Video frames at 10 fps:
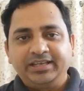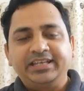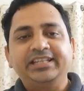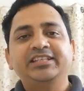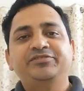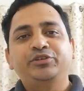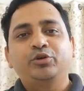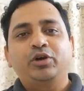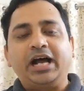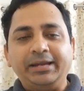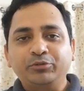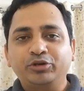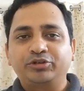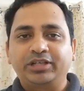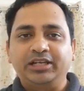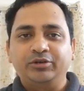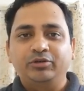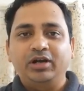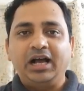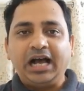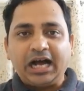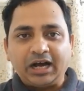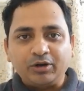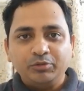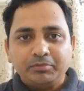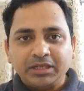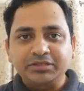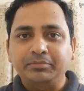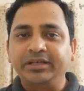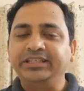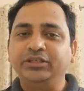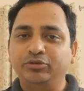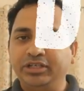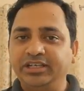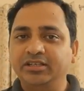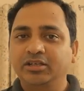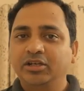In this video, I am going to tell you how much money you need